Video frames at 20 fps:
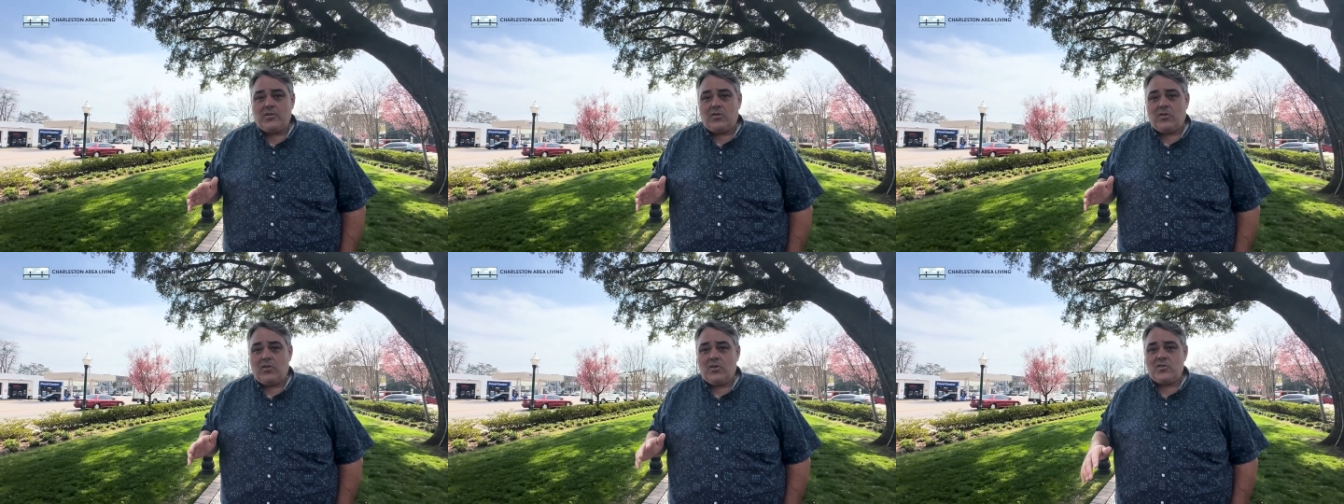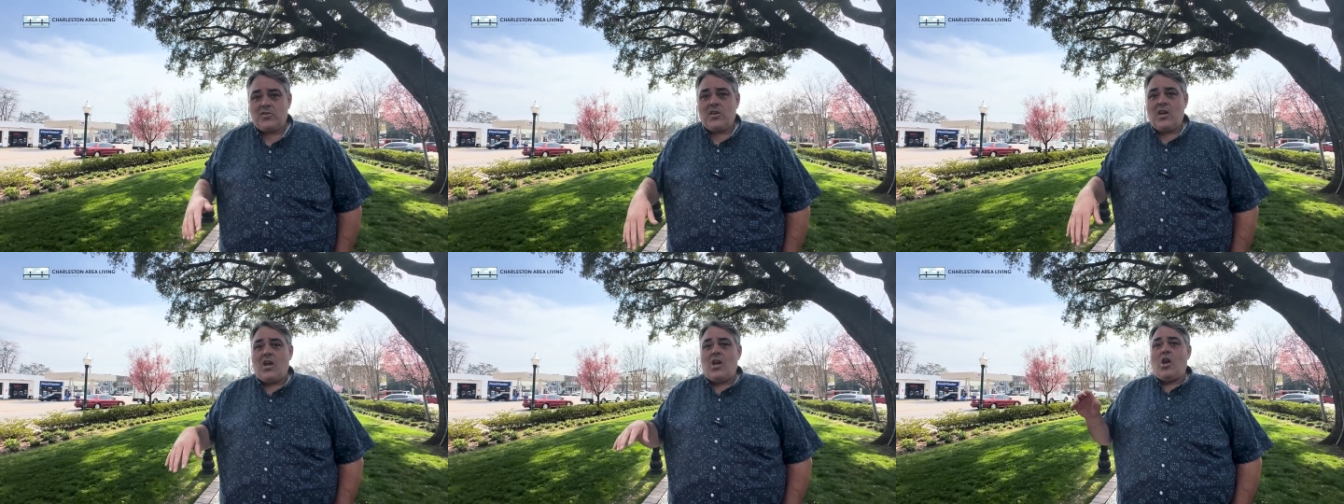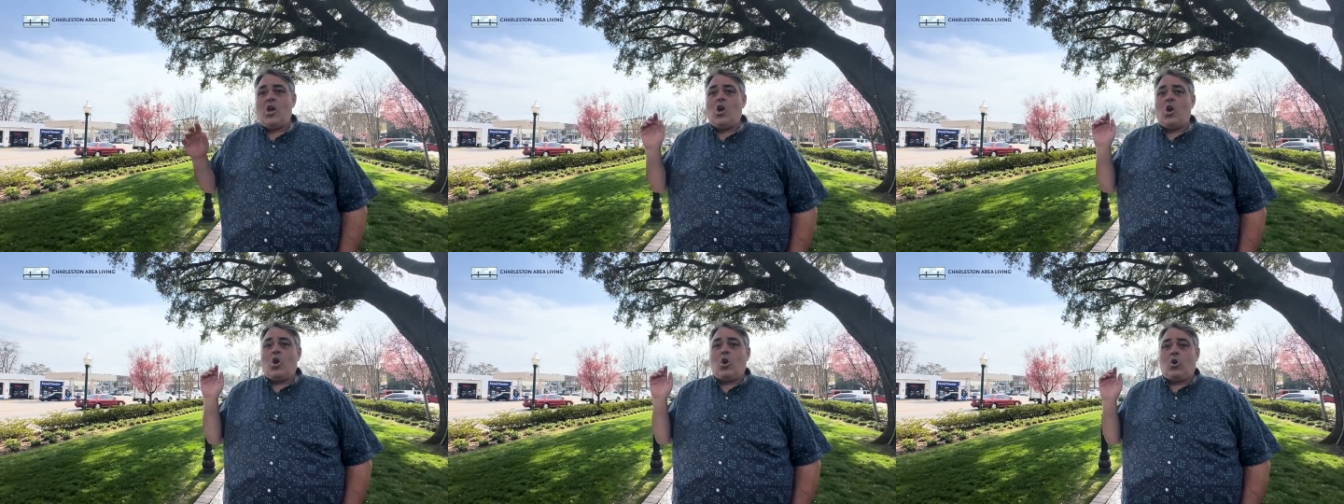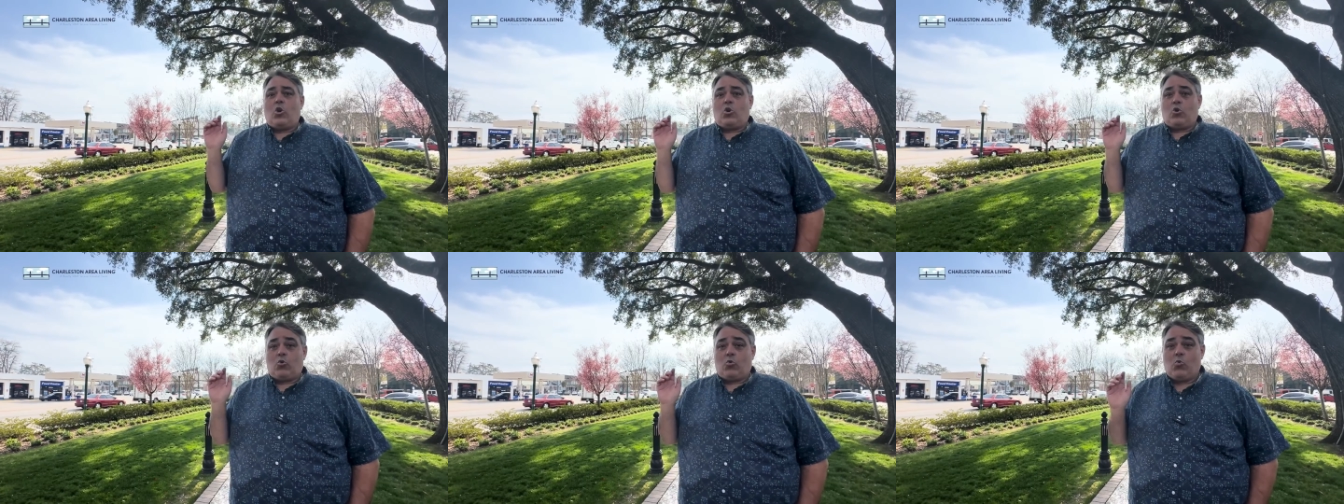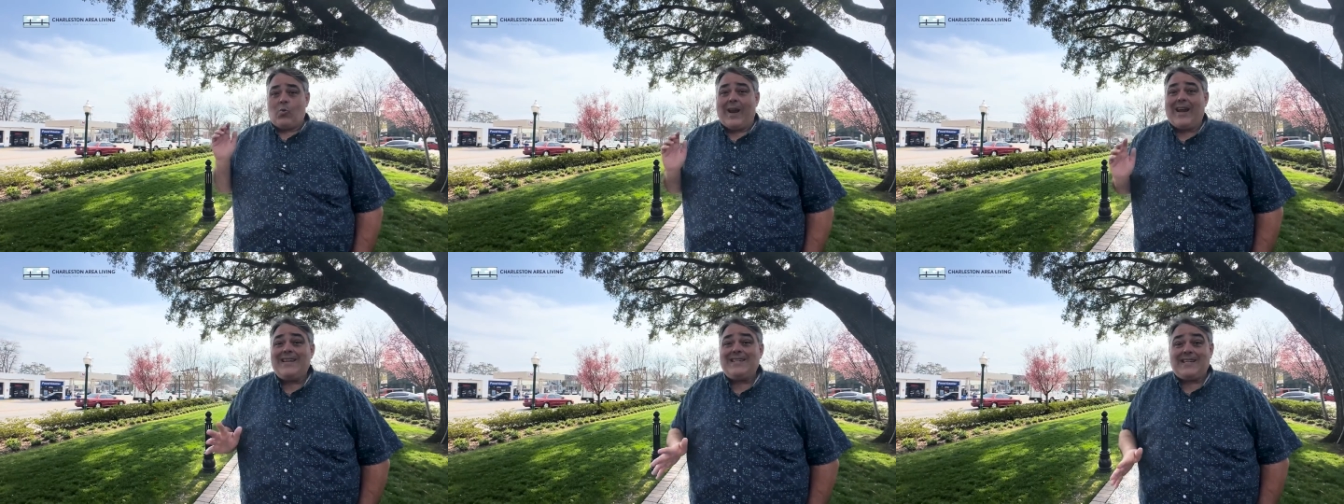dogs,
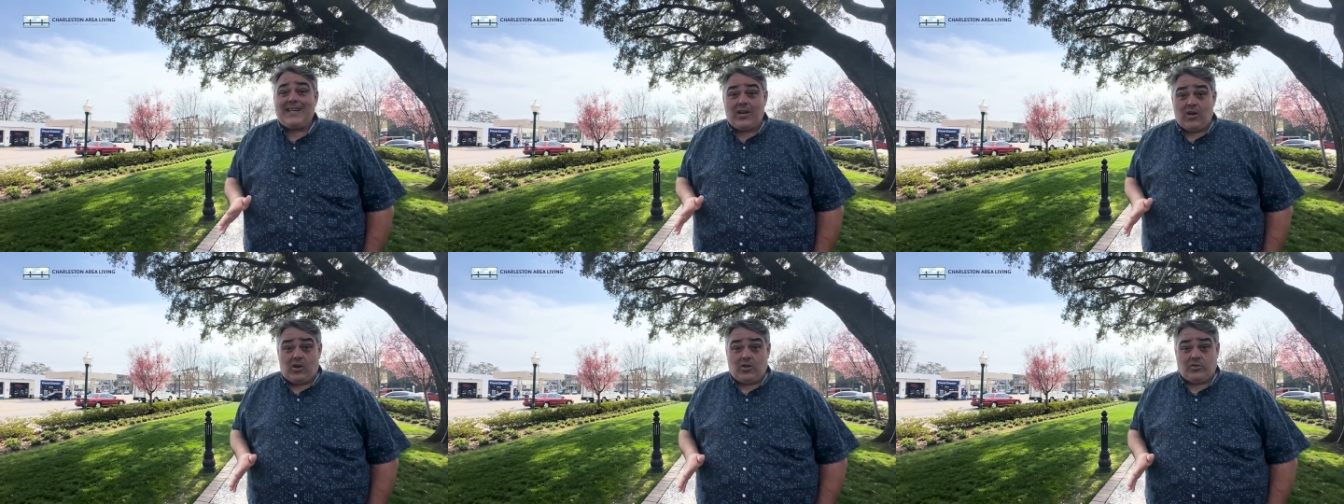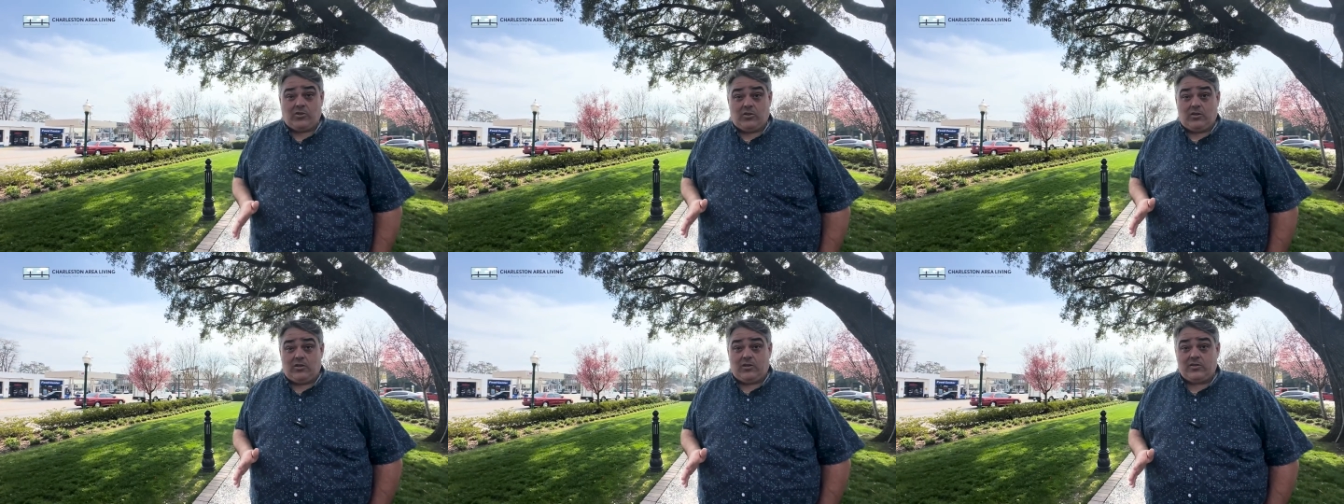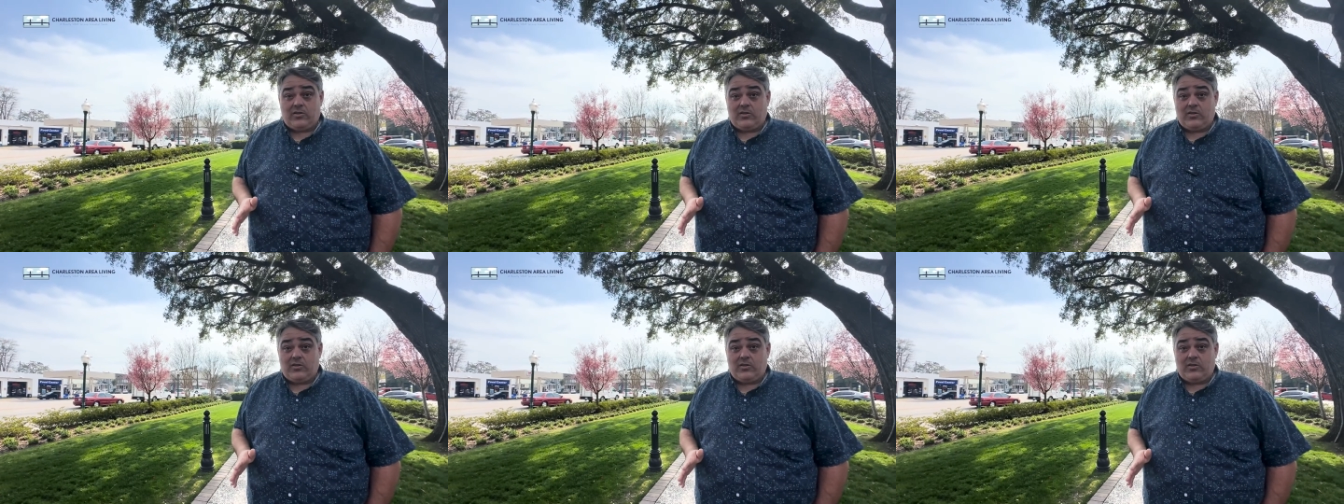crazy hot dogs.